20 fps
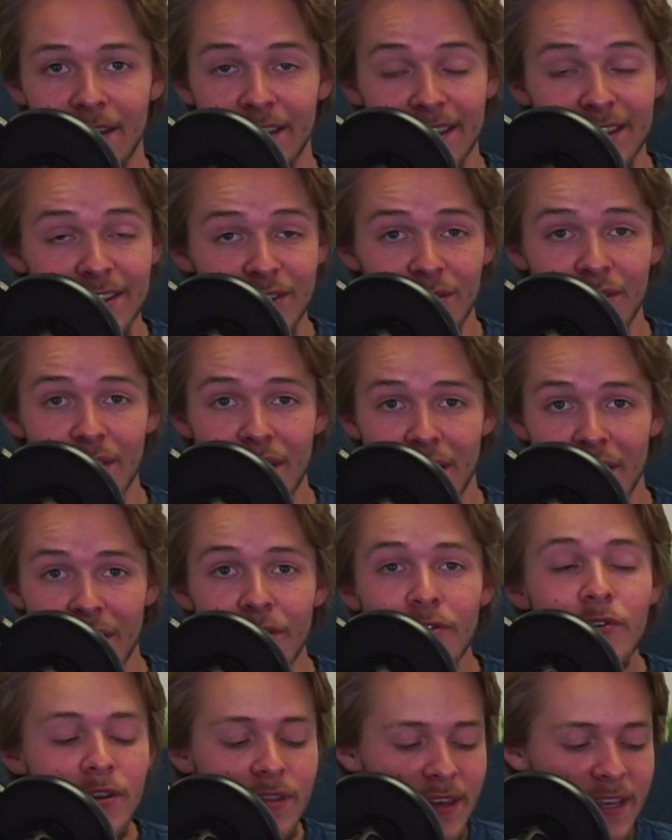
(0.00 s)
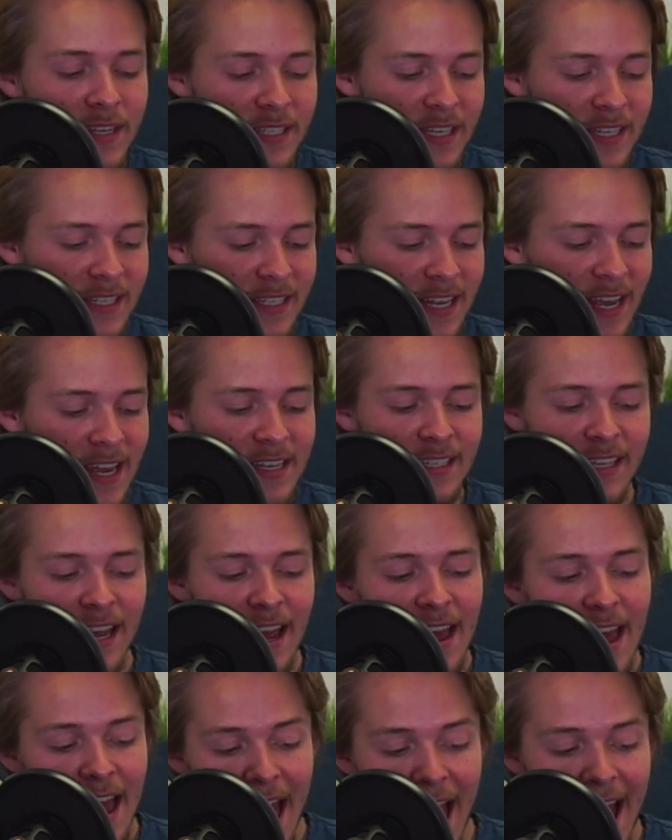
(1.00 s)
So these are the three things it says:
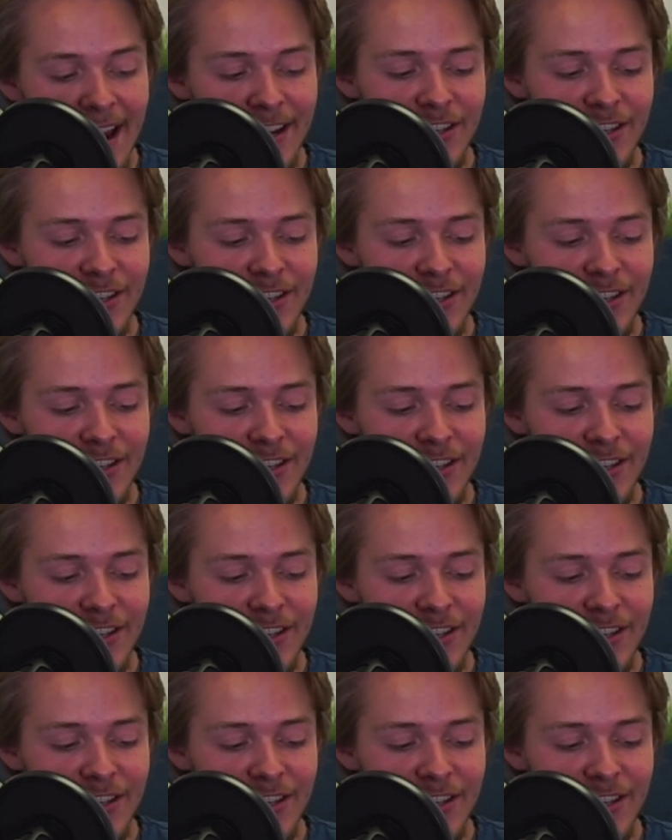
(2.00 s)
act